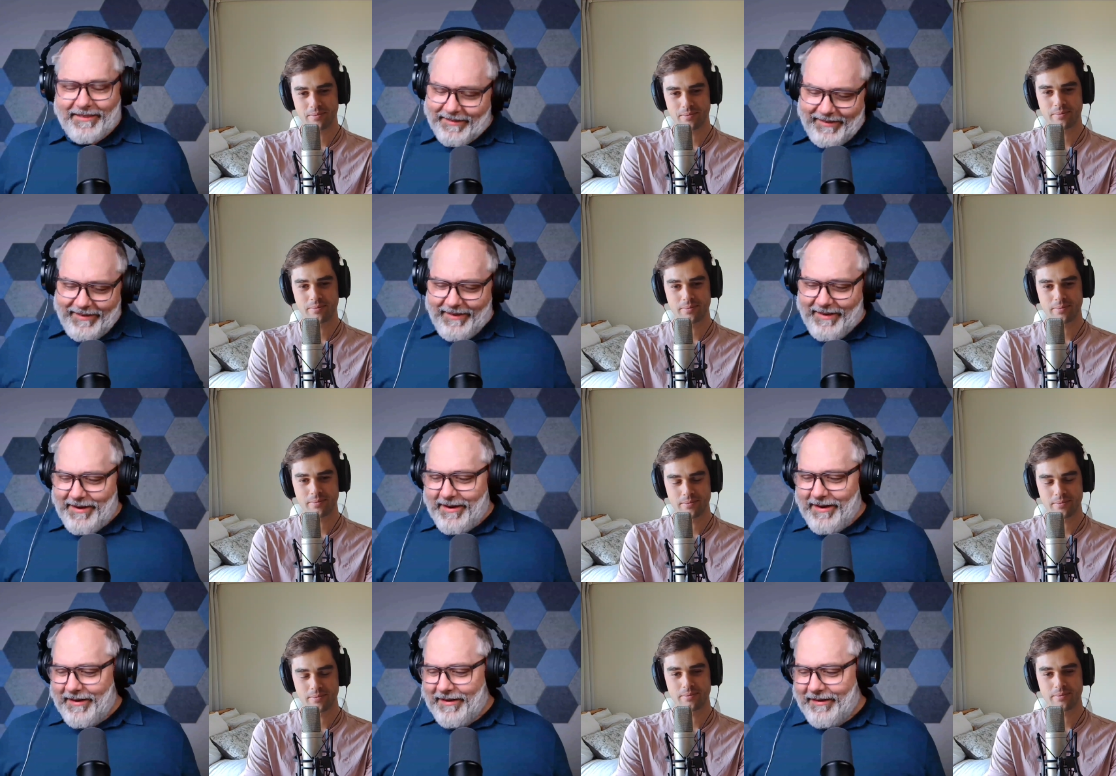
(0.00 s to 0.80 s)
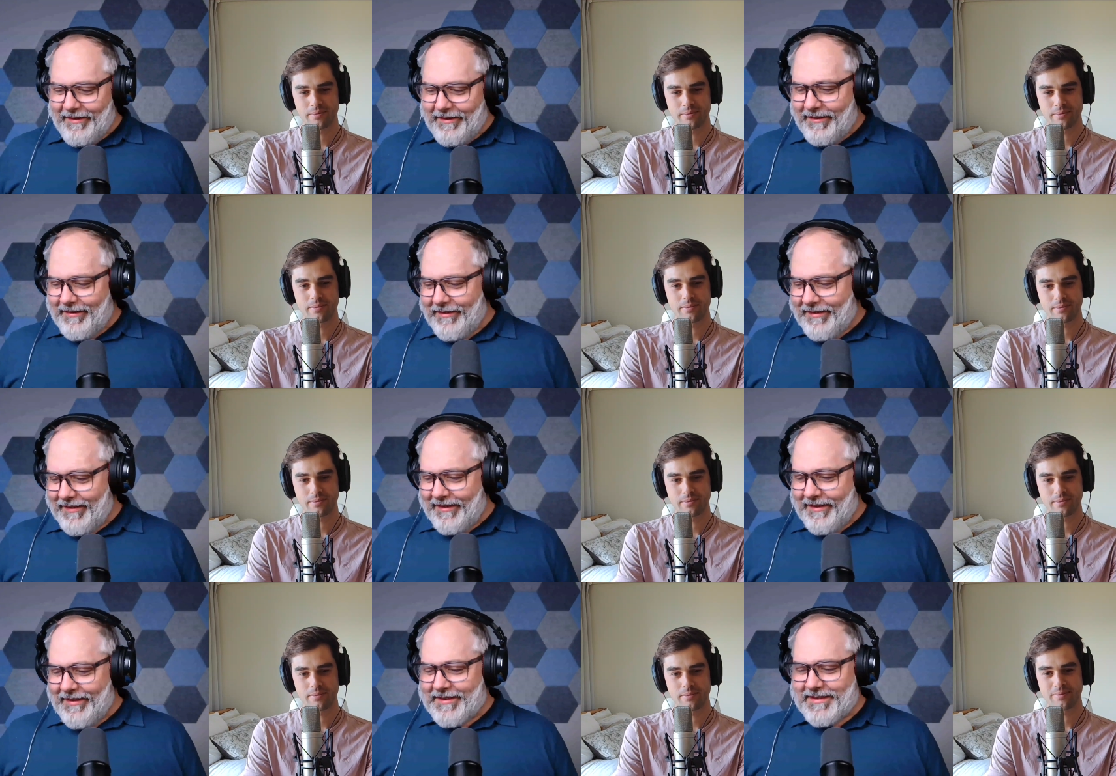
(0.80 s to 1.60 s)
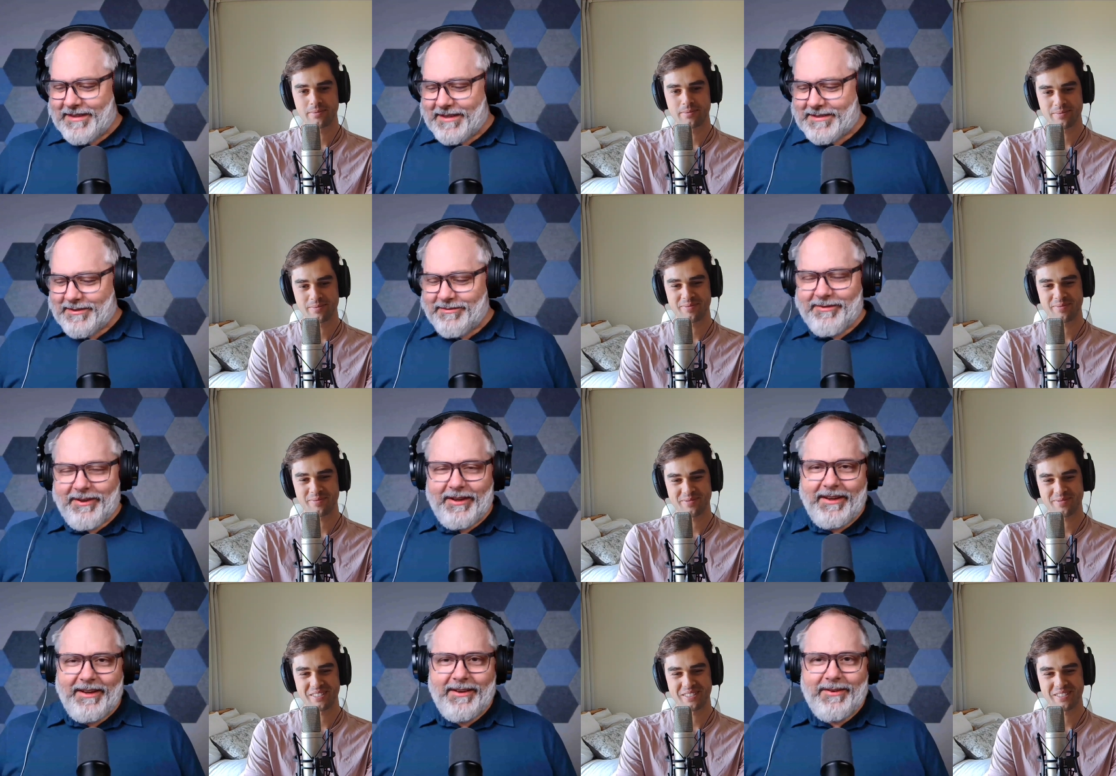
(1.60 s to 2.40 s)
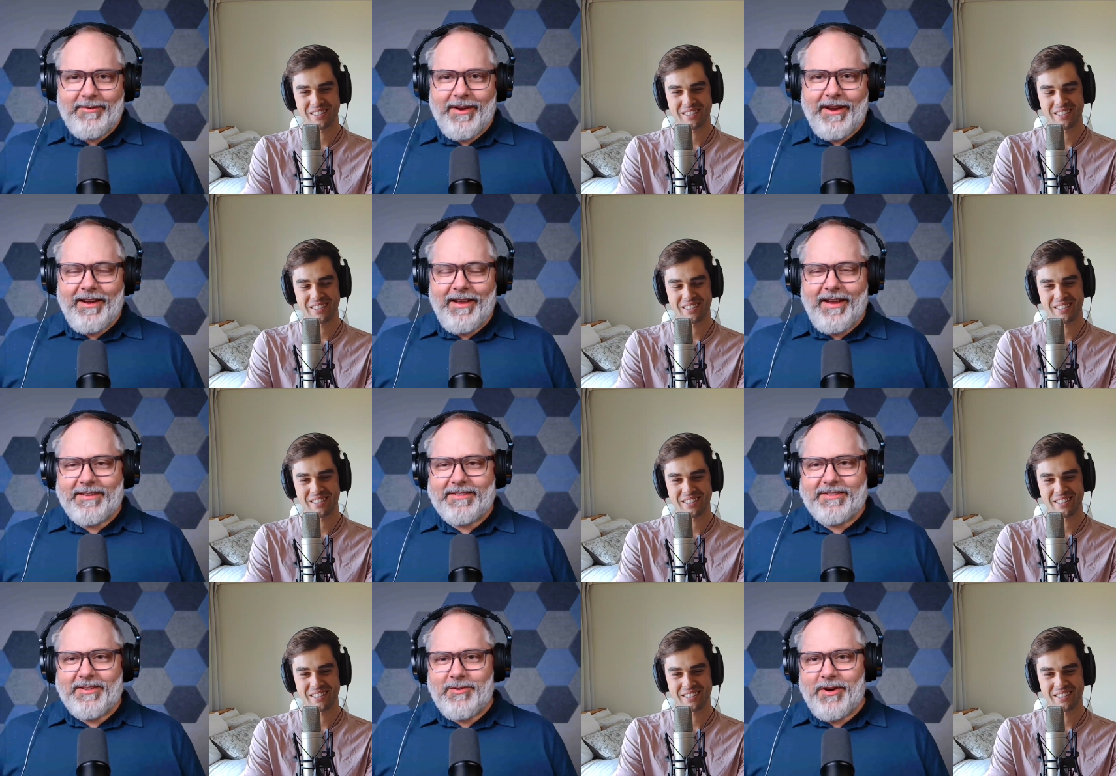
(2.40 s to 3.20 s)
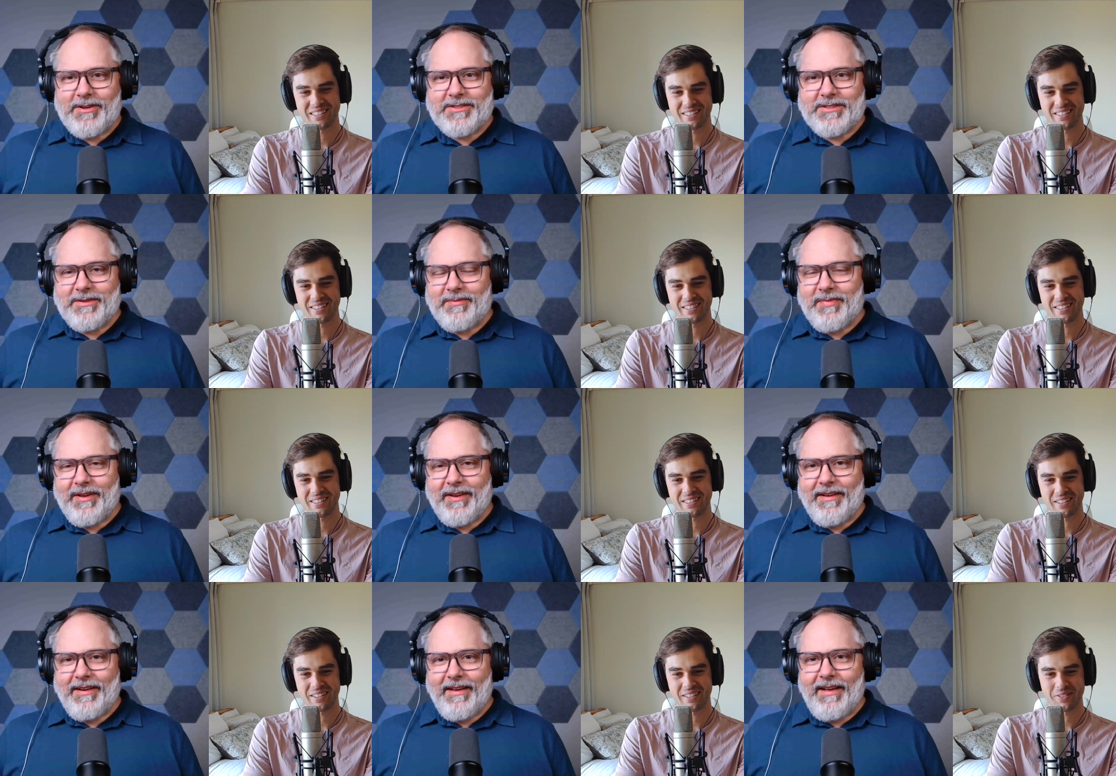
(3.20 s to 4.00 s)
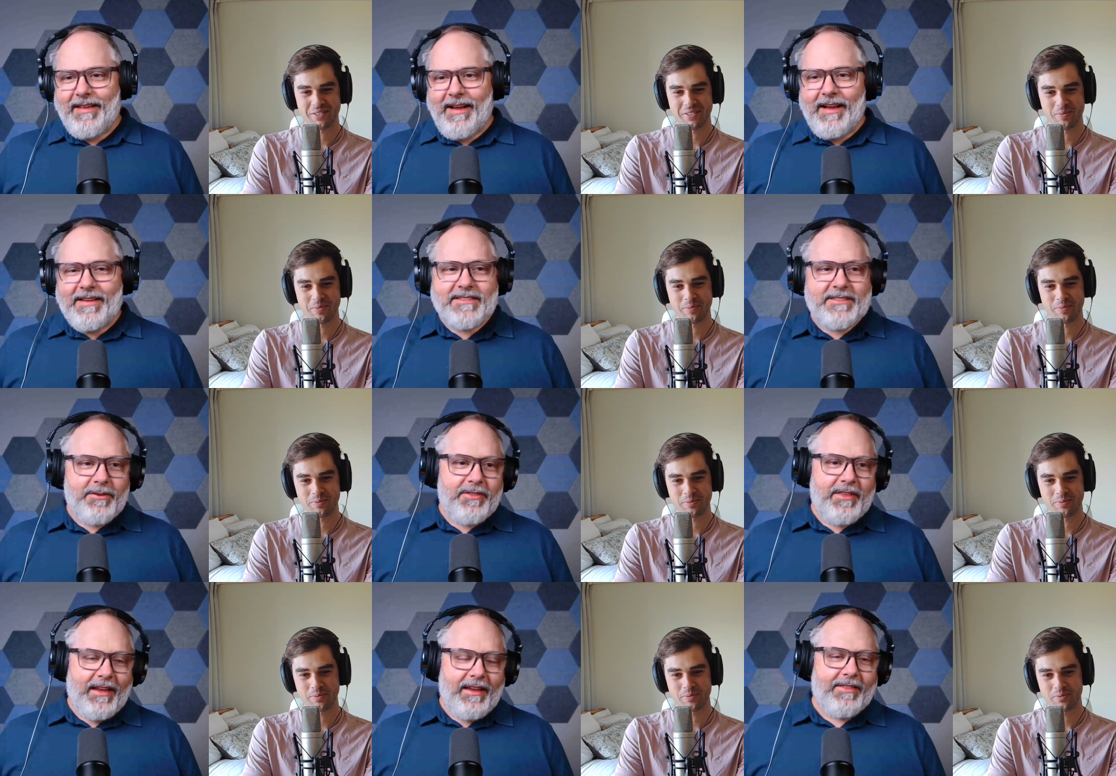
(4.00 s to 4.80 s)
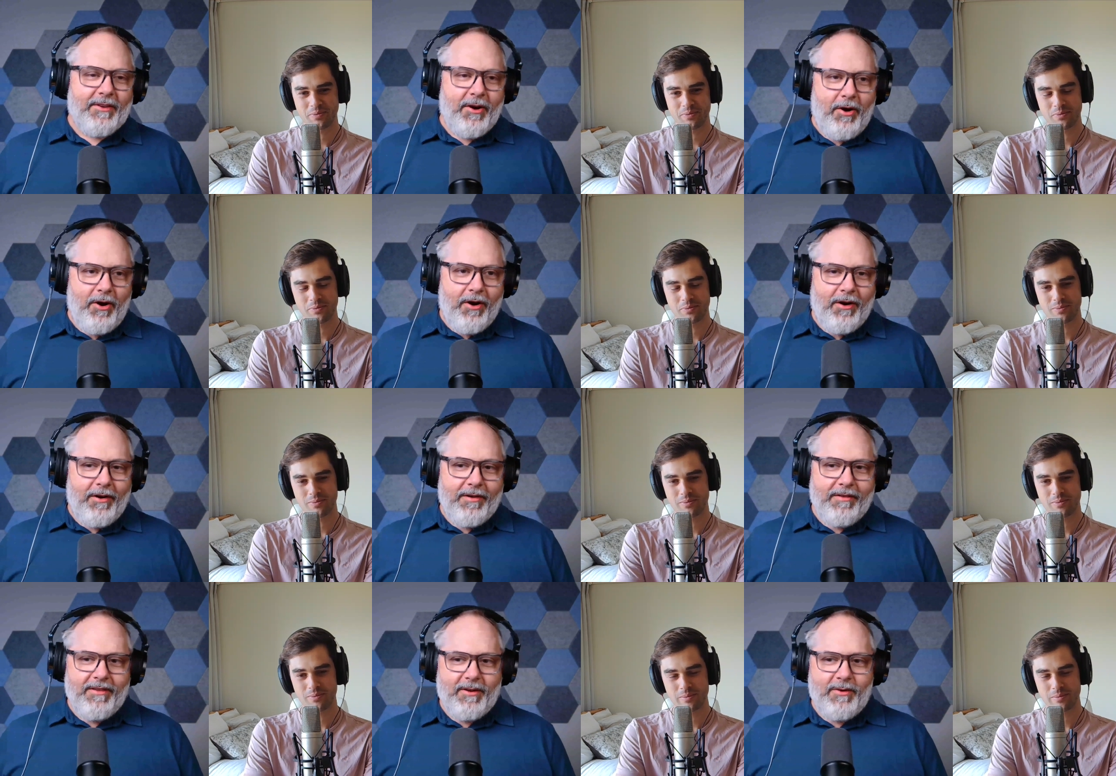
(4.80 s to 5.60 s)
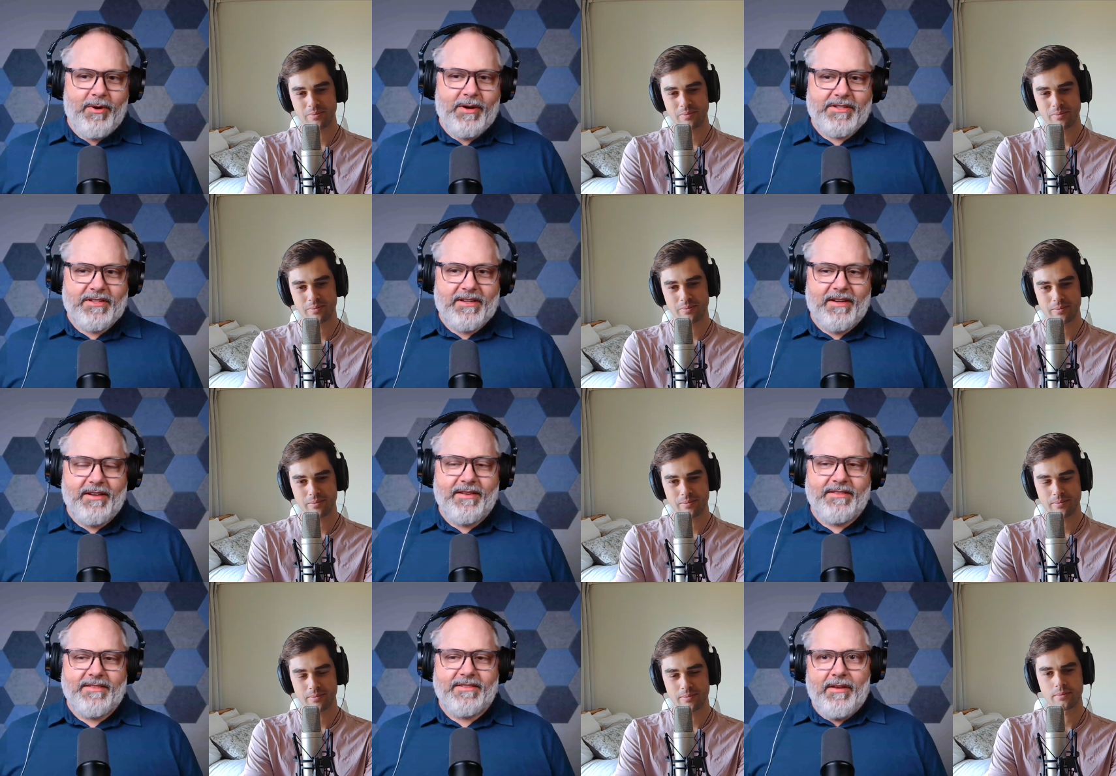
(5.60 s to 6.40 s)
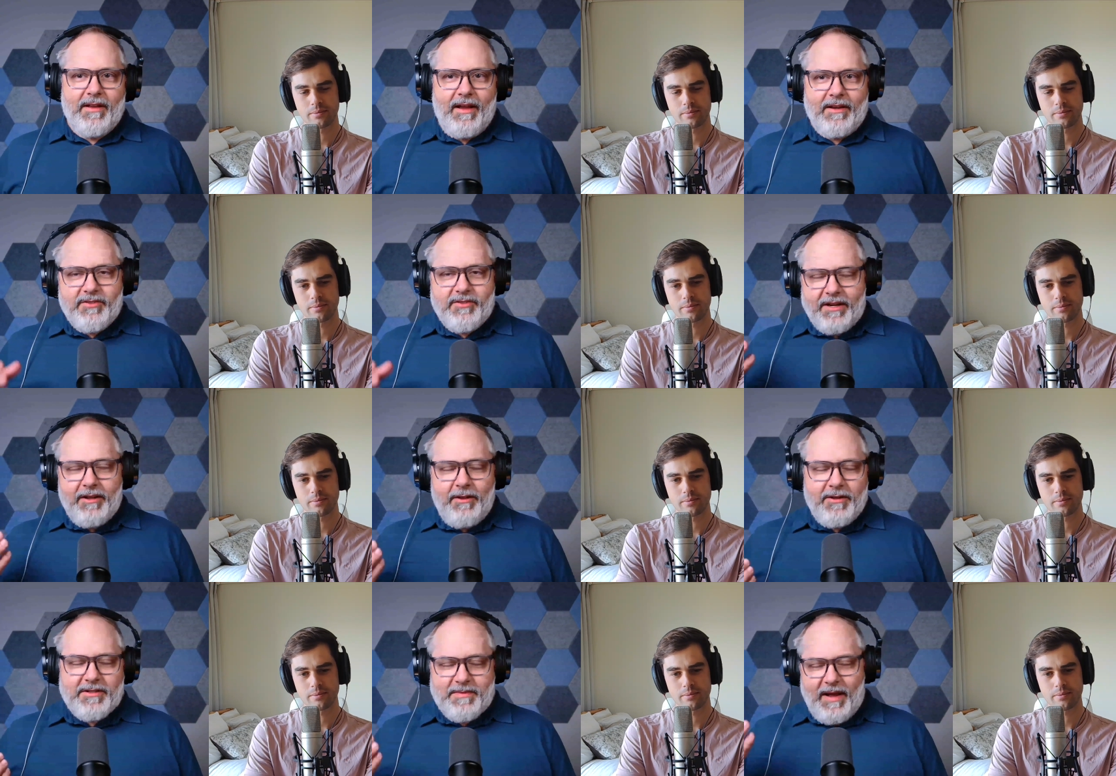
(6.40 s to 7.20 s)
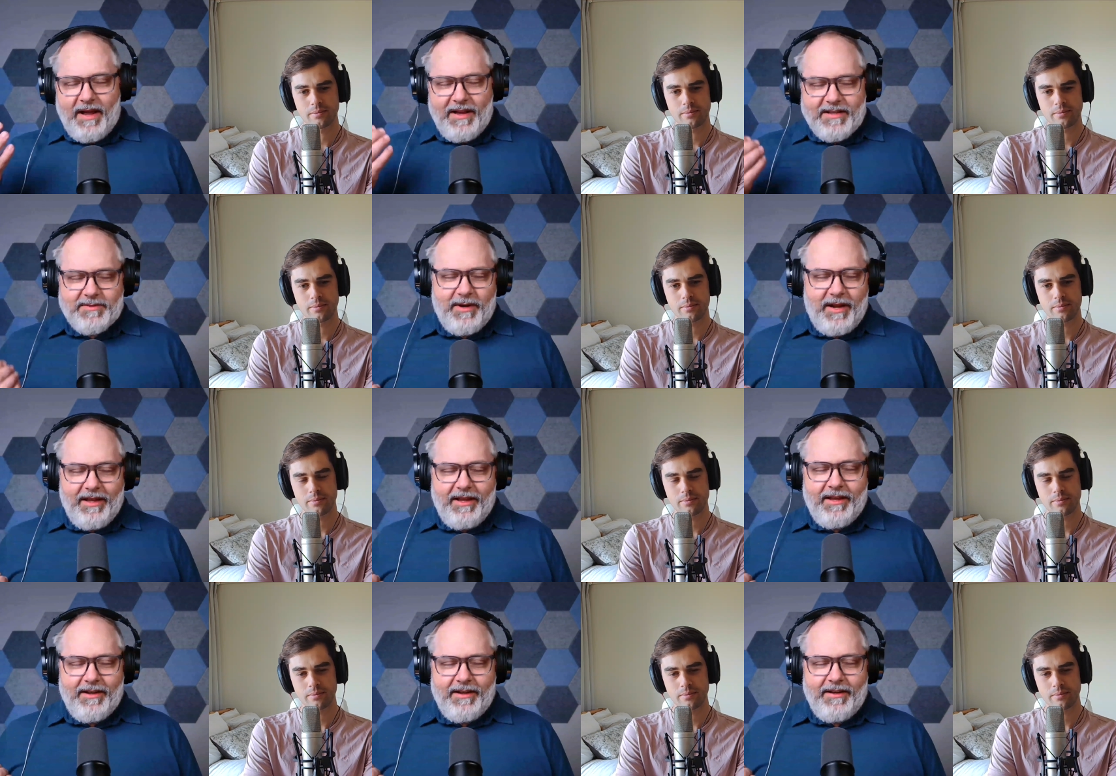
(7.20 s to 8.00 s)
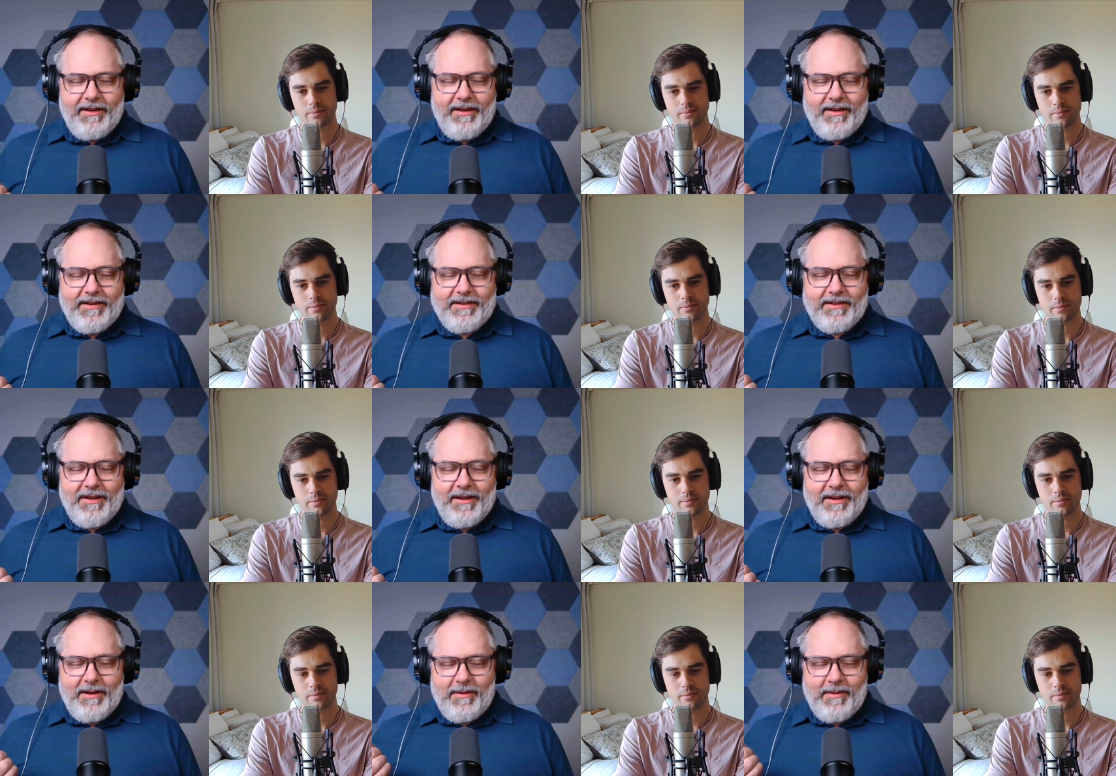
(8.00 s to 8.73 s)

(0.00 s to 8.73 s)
Speaker 1: And, you know, it's, it's a funny way to ask the question, but I, I still think at the heart, the question is, I try to close my eyes when I get it and, and